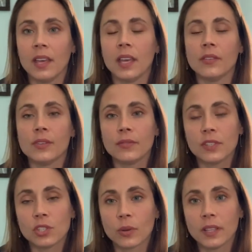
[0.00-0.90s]
If you've
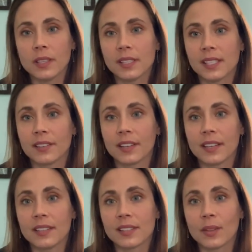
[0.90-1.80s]
enjoyed this
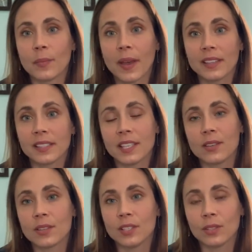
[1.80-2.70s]
series, the best thing
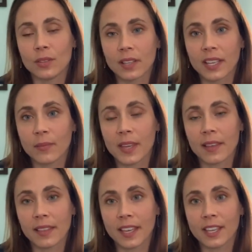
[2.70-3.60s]
you can do to give me
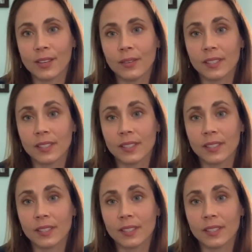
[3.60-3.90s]
a thank you